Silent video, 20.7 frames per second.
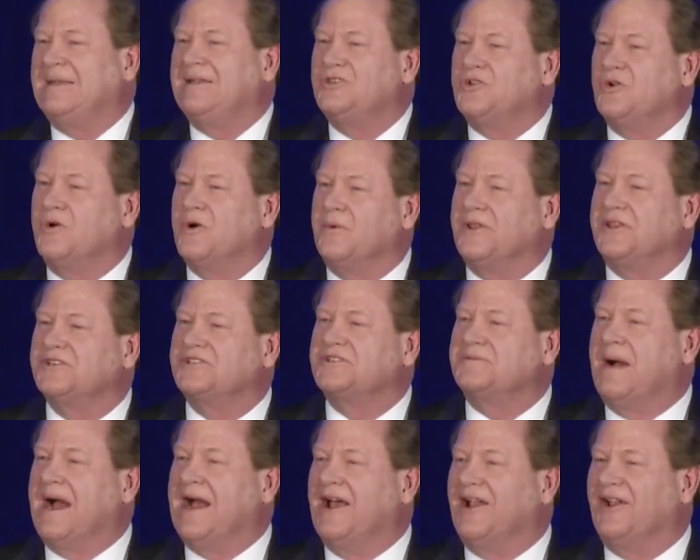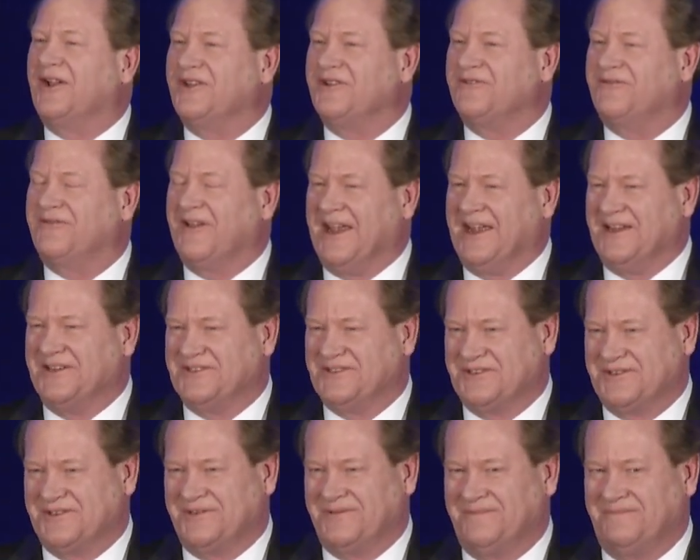Do it with a smile on your
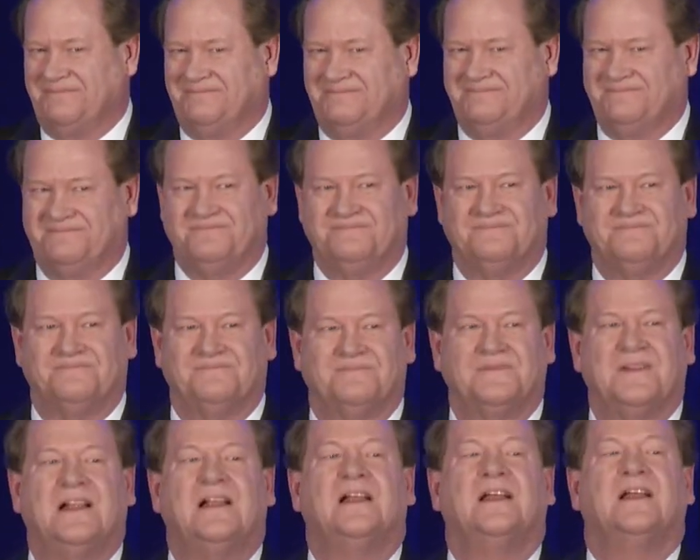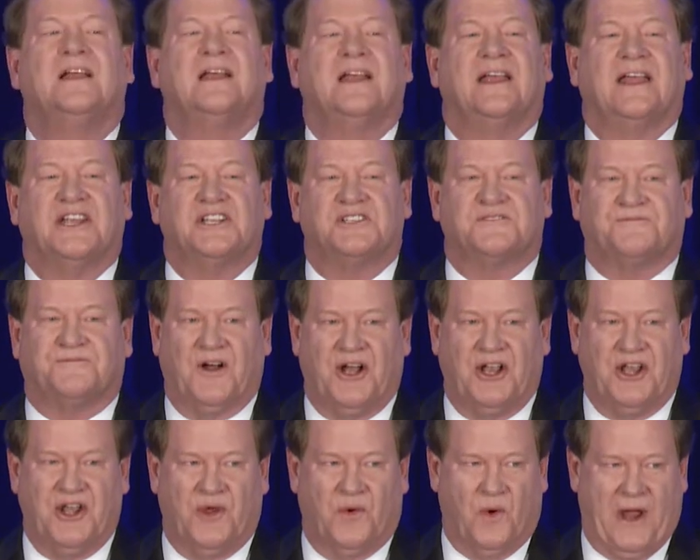face. It's
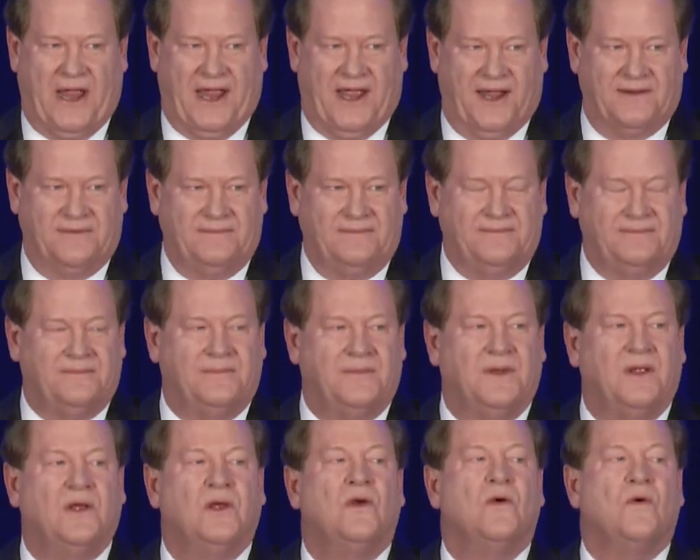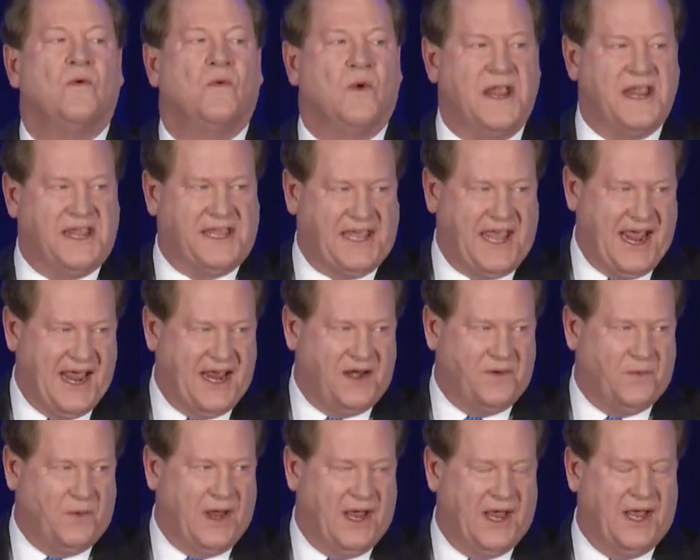fun to win. We
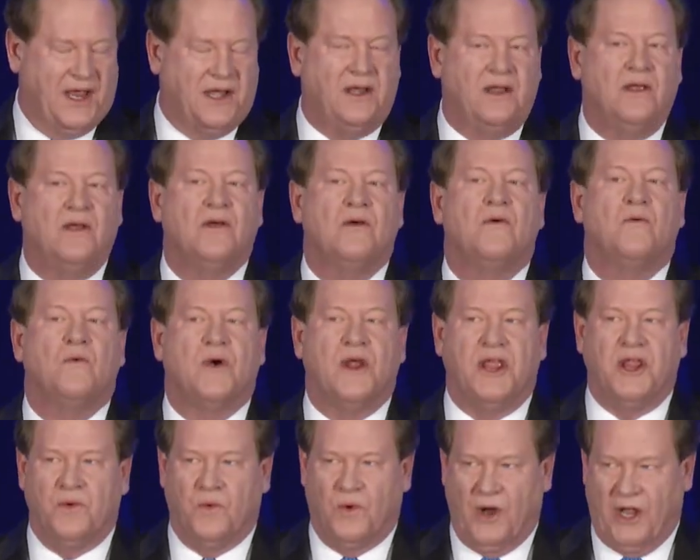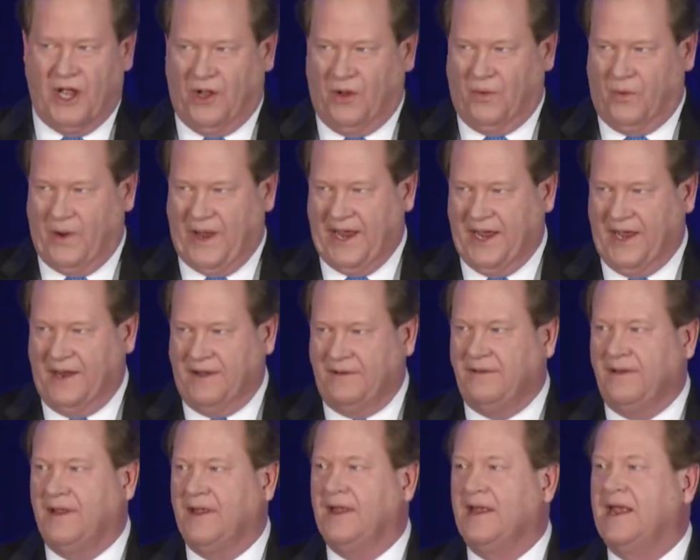can win. We will
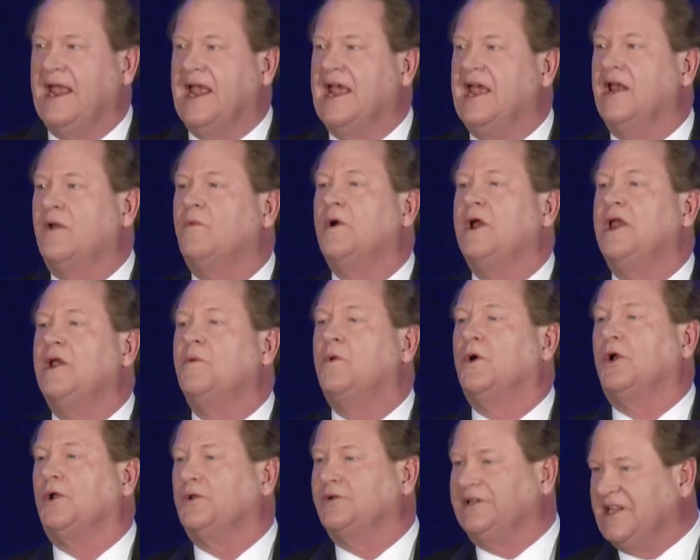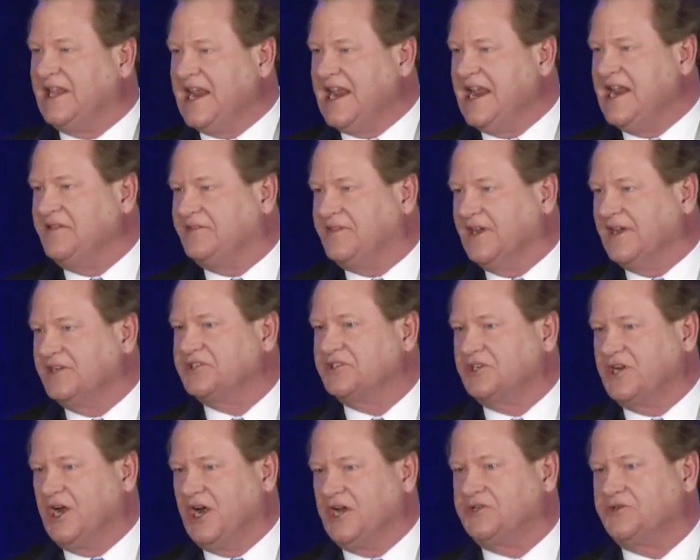win. And we will lead this
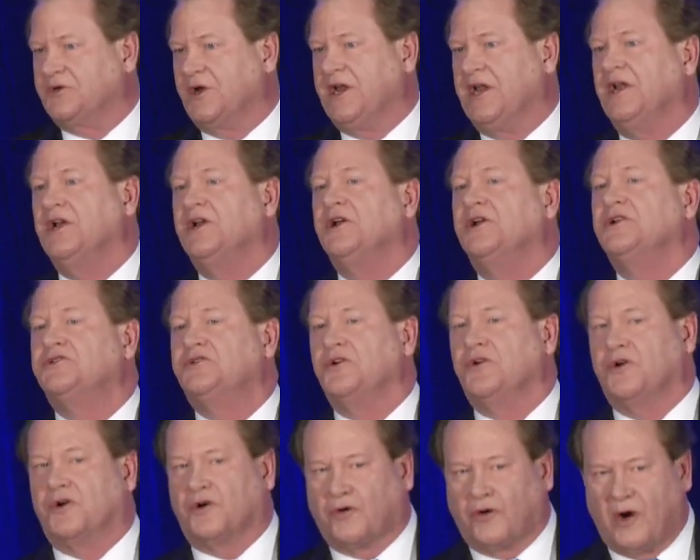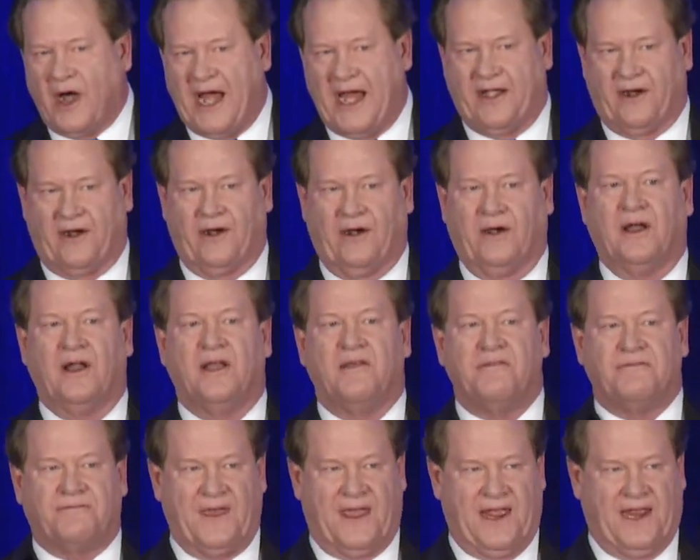country to greater
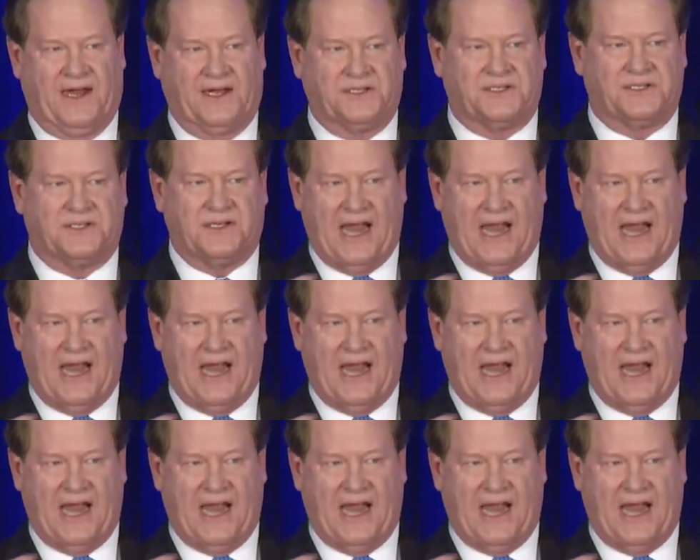things.